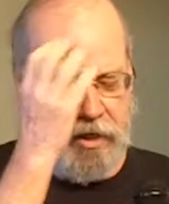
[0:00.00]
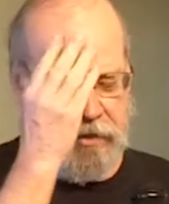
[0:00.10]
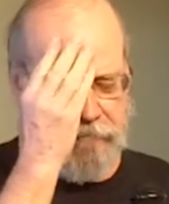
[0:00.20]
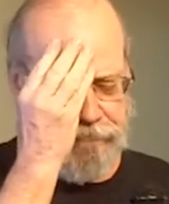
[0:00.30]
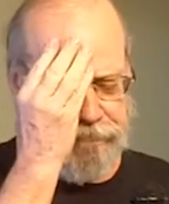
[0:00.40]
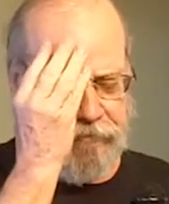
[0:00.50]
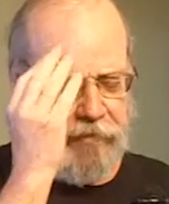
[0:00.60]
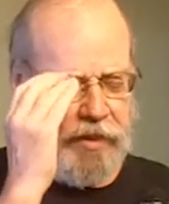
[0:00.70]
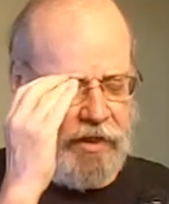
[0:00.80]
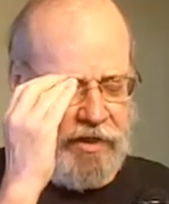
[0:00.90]
um,
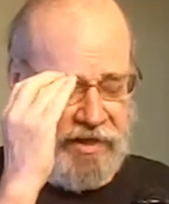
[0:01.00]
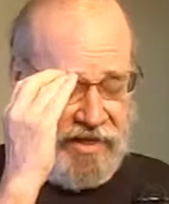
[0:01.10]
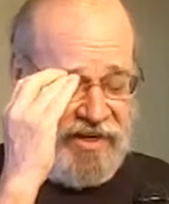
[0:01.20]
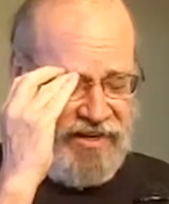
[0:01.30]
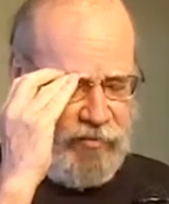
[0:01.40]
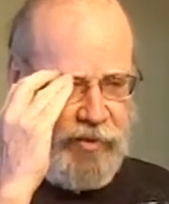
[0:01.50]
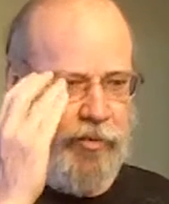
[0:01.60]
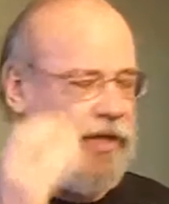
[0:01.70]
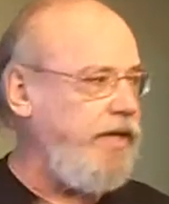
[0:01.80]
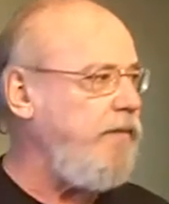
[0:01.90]
and we
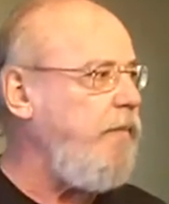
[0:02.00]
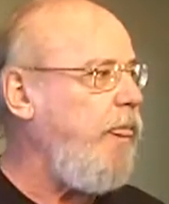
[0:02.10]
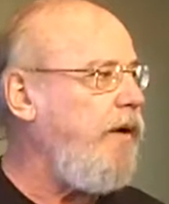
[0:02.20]
went.